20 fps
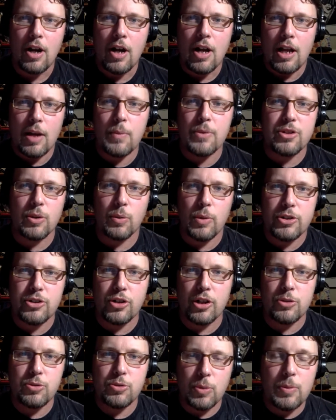It
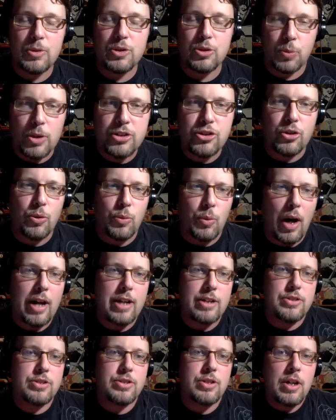was Richard
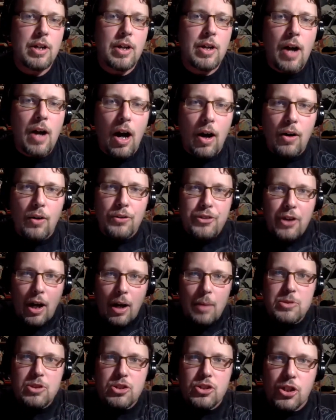Wright's Uncle
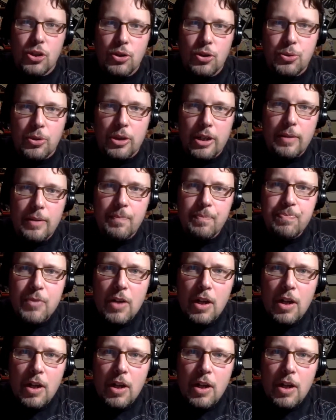Tom's Children,